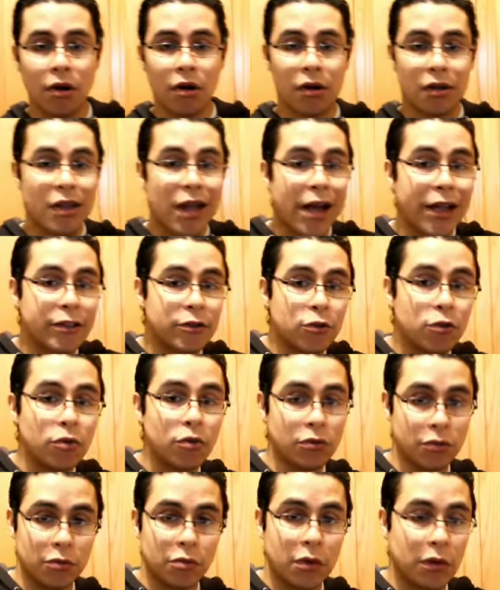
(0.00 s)
a Klein
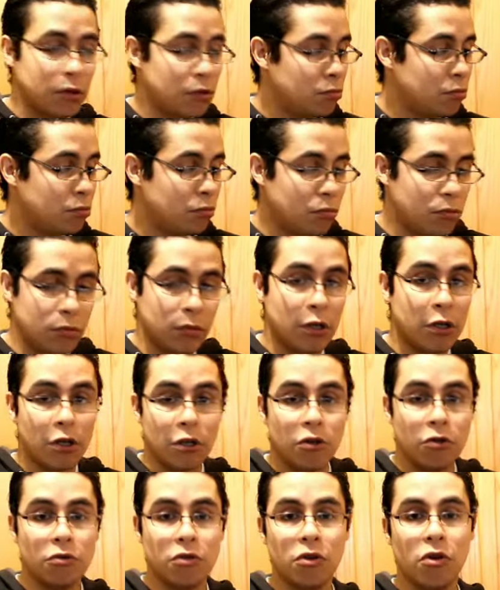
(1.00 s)
Tools one, you
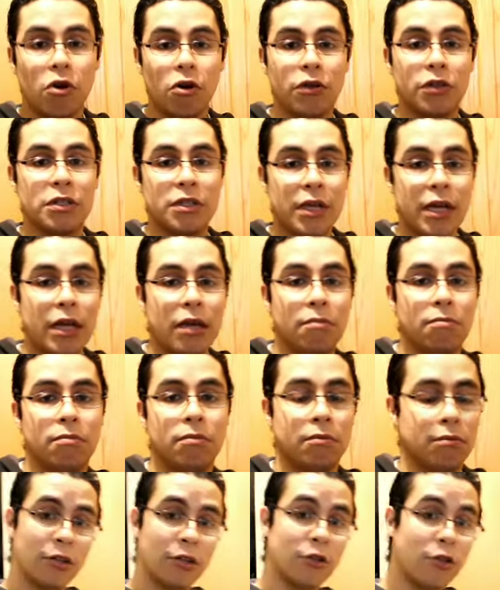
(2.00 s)
can use it all the same.
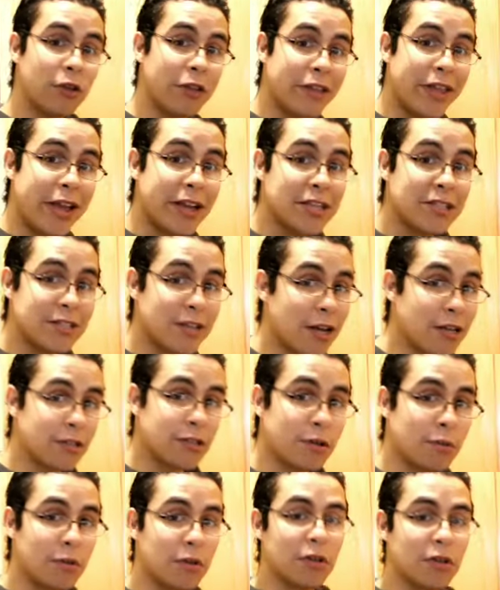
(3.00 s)
So the next
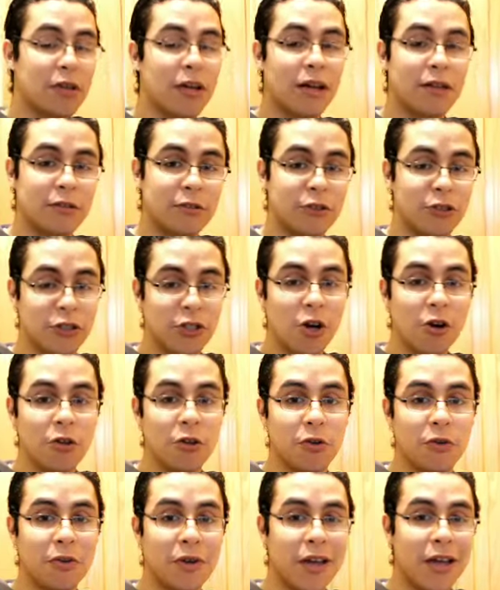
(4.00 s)
test I'm going to show
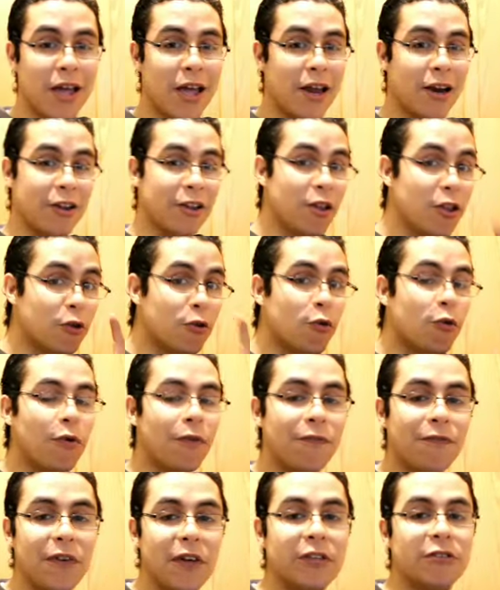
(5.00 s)
you, and another
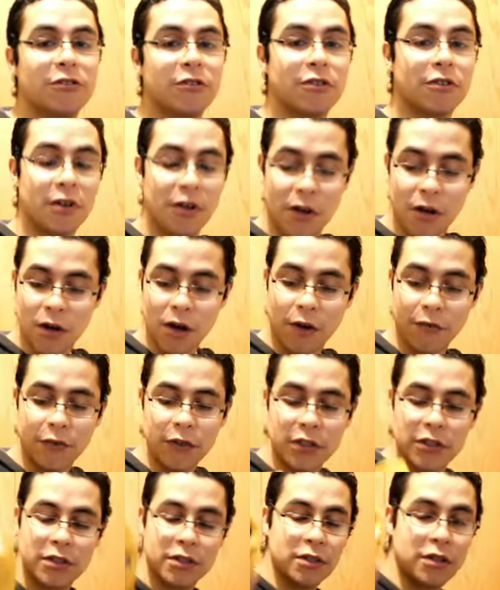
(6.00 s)
cool feature of
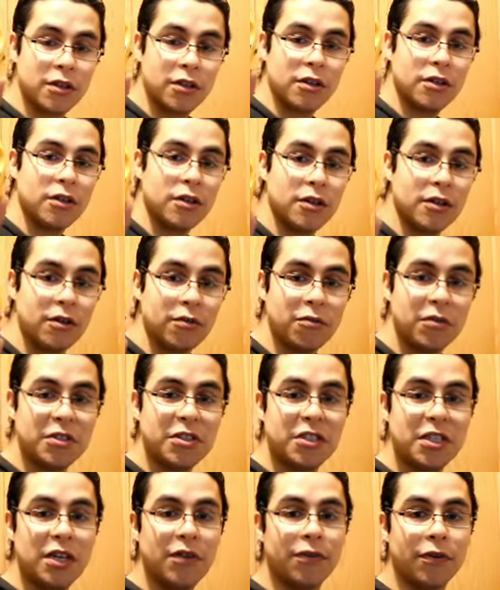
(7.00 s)
this
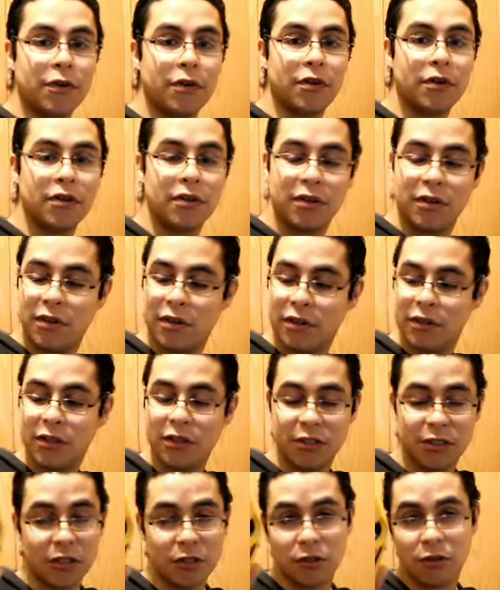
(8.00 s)
receiver,
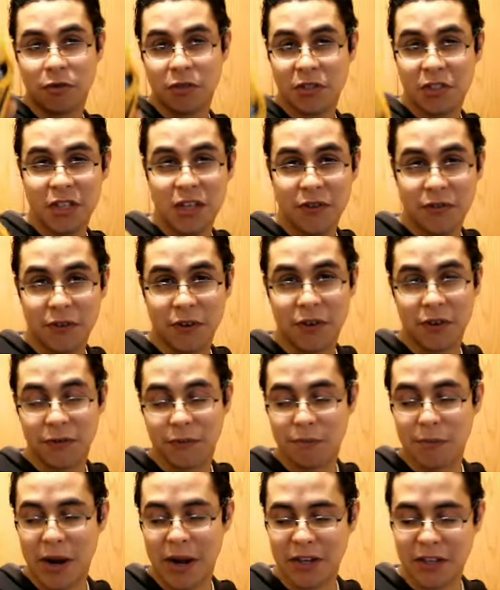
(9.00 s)
this digital receiver here
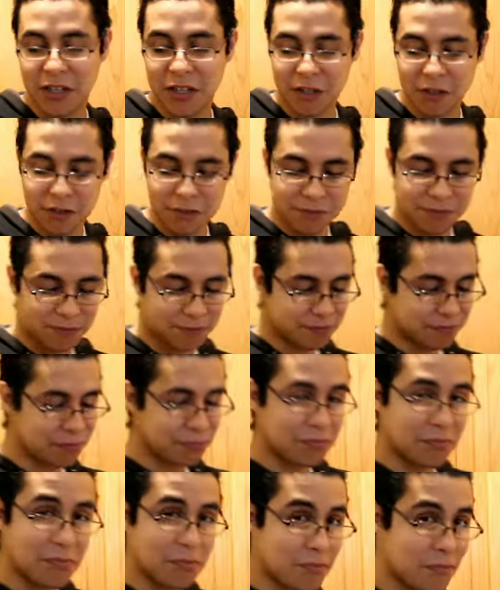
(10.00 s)
from Ideal,
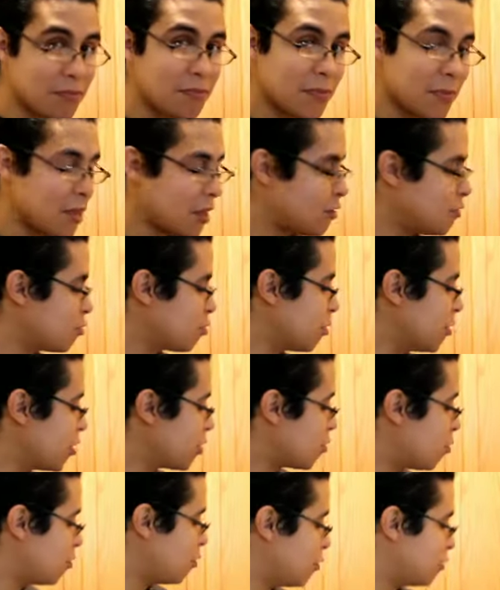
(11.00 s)
it's
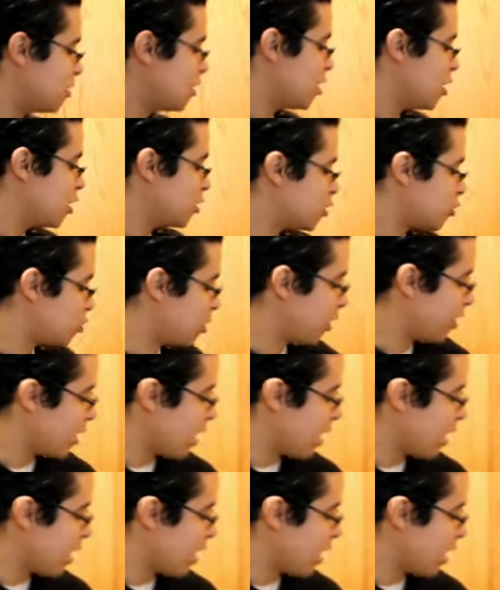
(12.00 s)
pretty cool. So what